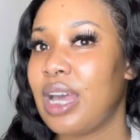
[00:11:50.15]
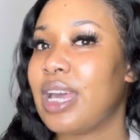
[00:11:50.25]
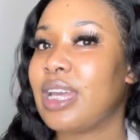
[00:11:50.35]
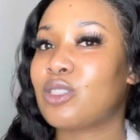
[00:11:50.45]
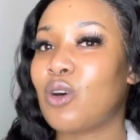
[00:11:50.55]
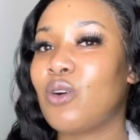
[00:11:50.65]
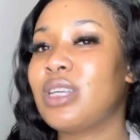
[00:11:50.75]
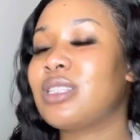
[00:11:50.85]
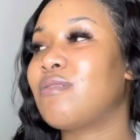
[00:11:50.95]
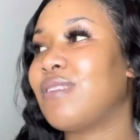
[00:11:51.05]
it's
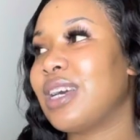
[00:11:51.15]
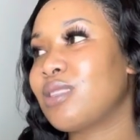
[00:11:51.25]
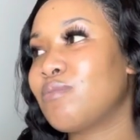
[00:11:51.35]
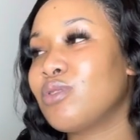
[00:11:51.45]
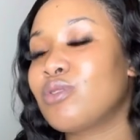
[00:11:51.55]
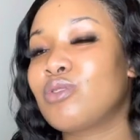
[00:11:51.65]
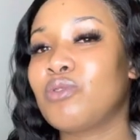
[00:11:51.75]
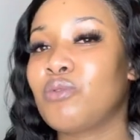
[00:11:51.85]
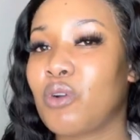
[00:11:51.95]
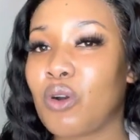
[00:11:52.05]
always advisable
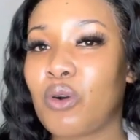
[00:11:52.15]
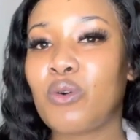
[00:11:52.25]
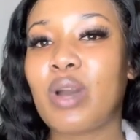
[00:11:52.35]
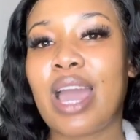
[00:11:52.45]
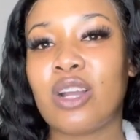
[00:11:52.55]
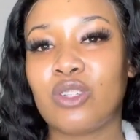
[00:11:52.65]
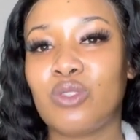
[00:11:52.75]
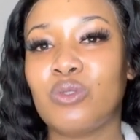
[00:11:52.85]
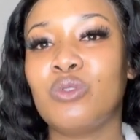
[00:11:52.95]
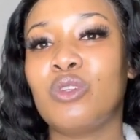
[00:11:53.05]
to go and
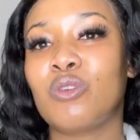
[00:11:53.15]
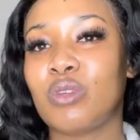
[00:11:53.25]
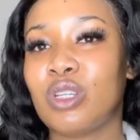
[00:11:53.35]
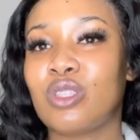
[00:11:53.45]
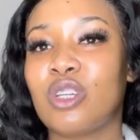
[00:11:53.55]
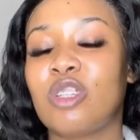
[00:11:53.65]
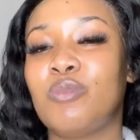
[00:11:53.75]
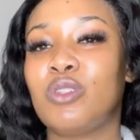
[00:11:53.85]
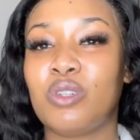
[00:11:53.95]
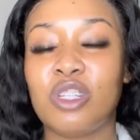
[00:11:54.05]
do your research
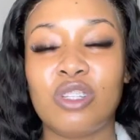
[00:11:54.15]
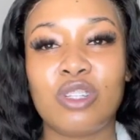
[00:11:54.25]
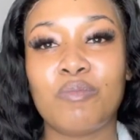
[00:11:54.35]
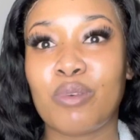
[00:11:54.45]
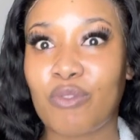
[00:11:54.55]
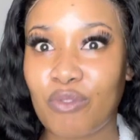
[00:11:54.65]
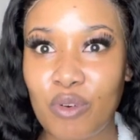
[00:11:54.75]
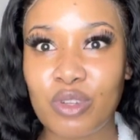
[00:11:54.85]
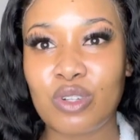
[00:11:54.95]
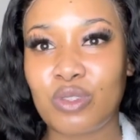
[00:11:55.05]
before
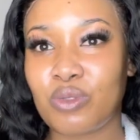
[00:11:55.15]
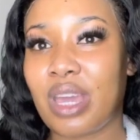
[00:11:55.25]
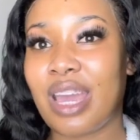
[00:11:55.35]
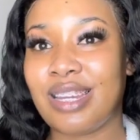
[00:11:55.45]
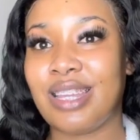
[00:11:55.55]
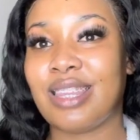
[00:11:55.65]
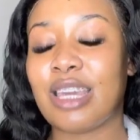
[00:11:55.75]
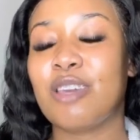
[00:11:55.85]
you do anything.